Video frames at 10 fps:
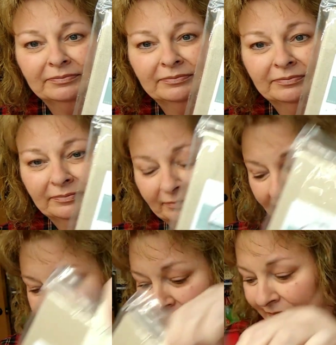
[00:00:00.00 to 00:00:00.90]

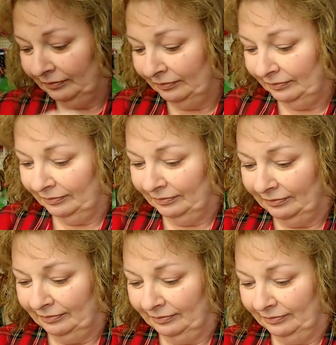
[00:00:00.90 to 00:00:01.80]

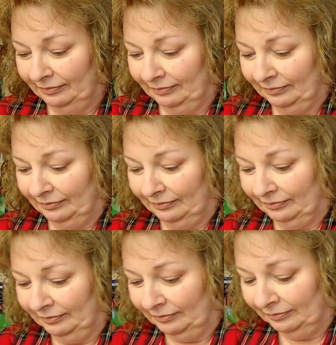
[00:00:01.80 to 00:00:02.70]

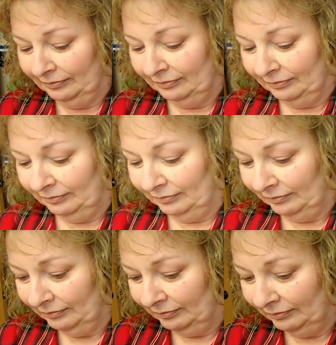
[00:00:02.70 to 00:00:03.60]

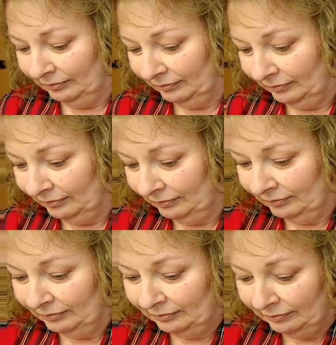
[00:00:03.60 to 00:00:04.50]

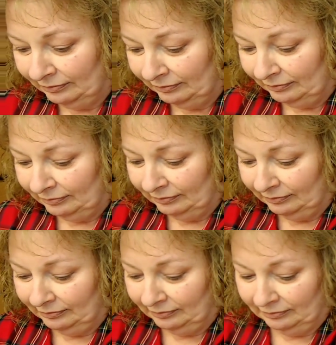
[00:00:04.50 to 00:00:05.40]

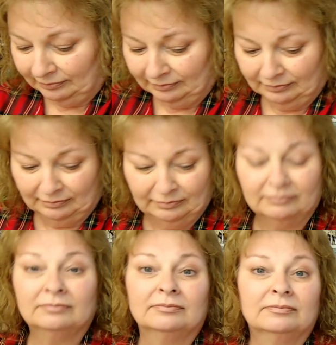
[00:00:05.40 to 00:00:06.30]

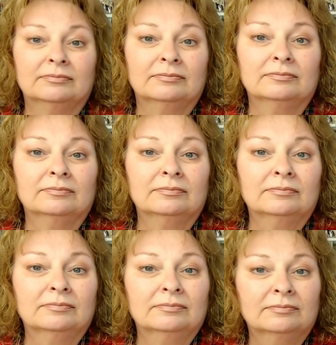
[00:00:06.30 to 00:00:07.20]

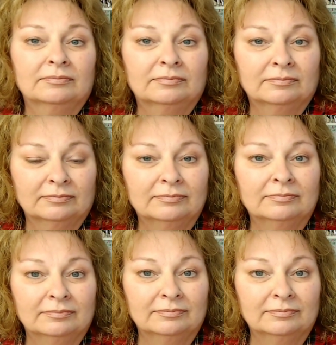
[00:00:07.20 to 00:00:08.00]
(not speaking)